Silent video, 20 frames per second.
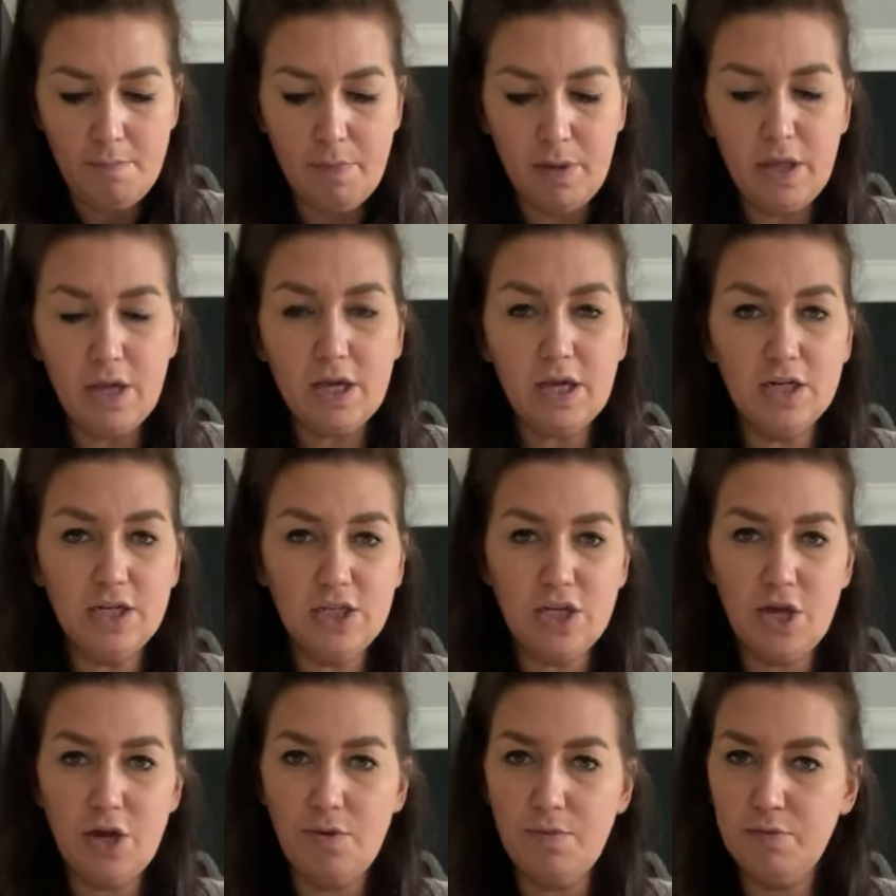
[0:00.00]
But you can
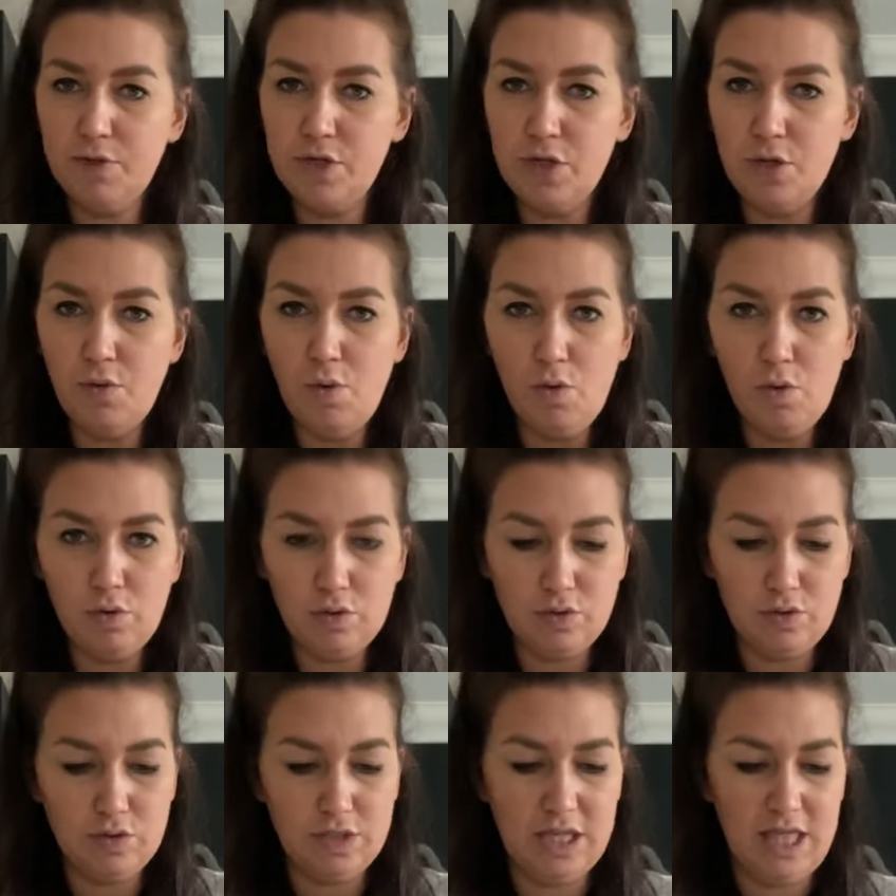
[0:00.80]
do all
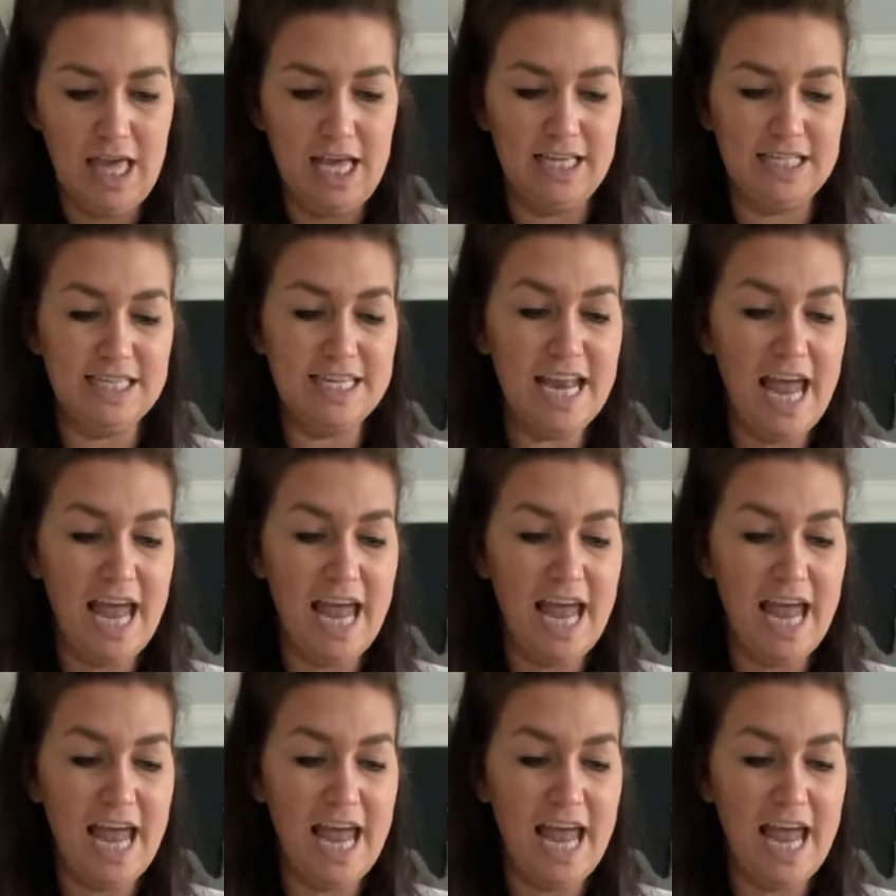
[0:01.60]
sorts of things.